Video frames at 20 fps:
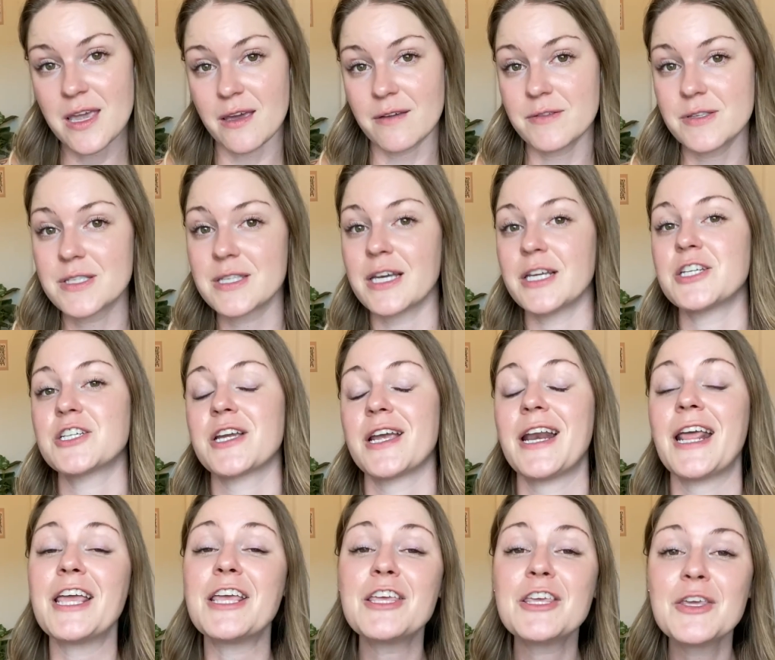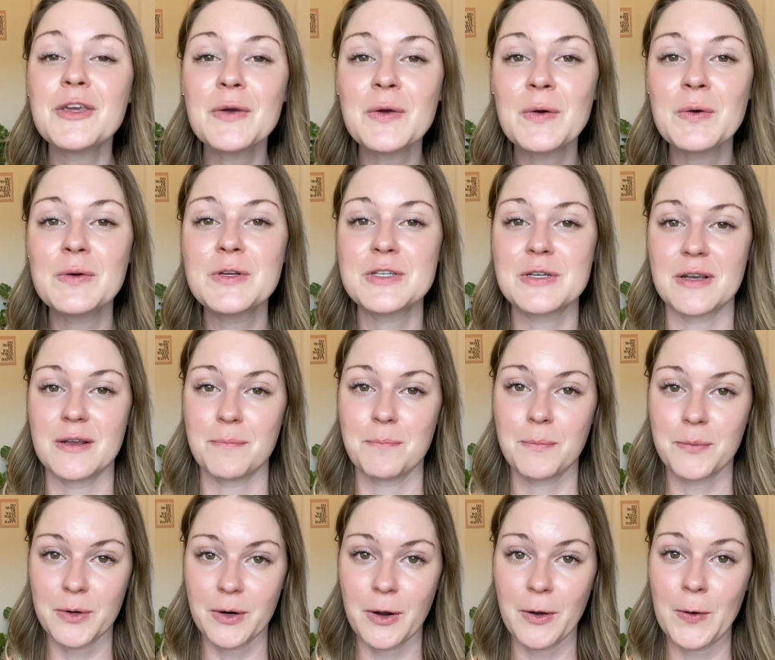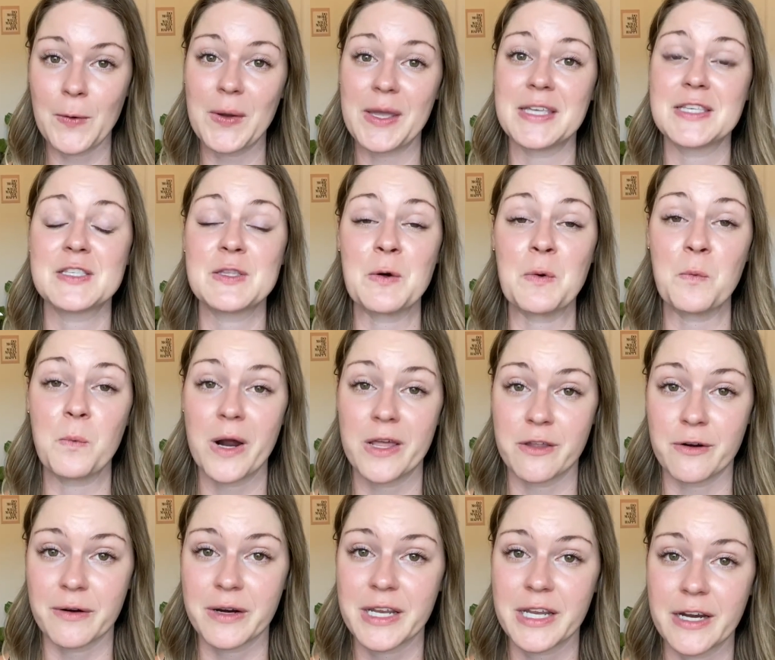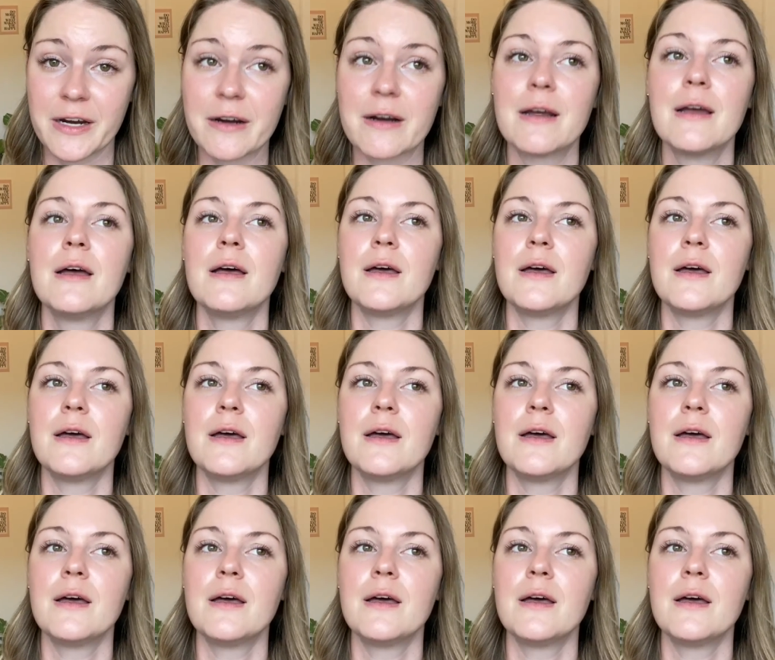of sunshine, a huge pro is the weather here.